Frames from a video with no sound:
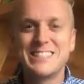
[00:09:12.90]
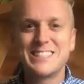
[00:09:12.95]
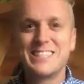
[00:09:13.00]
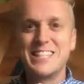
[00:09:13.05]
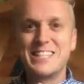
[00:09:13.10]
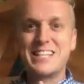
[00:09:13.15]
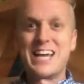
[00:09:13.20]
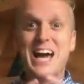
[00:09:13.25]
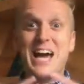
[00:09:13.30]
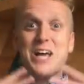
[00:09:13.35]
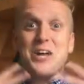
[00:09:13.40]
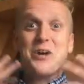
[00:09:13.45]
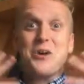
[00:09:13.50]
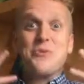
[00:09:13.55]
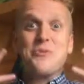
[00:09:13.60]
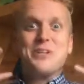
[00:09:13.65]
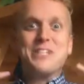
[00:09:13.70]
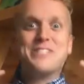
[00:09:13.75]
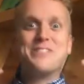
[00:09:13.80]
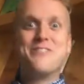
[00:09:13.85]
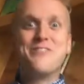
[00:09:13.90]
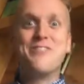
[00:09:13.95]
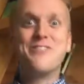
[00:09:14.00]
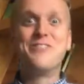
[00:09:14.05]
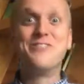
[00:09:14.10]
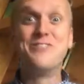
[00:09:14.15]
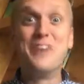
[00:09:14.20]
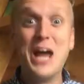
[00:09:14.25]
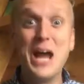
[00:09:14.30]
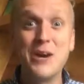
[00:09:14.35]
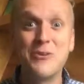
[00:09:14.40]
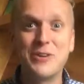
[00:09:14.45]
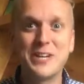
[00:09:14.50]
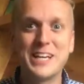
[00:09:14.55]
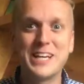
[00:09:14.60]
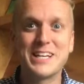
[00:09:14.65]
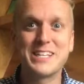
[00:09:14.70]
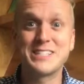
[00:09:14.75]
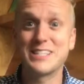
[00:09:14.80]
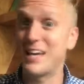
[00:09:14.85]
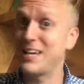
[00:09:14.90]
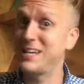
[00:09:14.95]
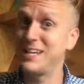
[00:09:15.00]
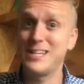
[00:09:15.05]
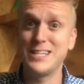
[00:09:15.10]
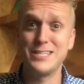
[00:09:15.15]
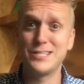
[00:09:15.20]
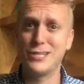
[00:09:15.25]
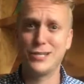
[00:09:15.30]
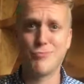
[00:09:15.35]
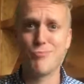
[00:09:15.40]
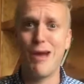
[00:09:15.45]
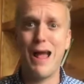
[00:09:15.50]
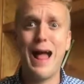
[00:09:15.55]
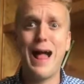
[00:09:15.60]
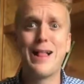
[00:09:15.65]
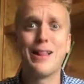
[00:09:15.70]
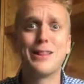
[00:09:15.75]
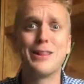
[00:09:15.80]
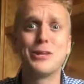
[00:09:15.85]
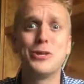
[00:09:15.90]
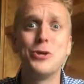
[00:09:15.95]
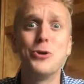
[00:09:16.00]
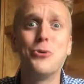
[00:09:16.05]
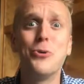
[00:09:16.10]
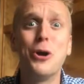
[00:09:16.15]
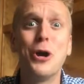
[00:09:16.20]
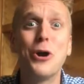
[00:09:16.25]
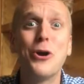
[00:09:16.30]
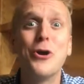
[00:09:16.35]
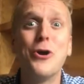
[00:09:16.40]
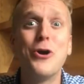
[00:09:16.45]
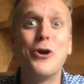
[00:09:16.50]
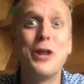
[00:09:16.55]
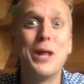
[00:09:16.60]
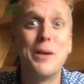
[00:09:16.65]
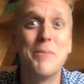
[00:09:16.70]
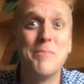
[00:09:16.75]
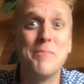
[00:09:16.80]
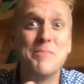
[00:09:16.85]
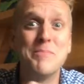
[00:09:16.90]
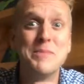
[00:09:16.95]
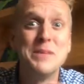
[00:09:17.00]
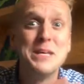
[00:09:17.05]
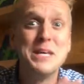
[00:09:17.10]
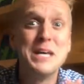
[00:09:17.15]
The tiger was very excited. He said, well, you heard him.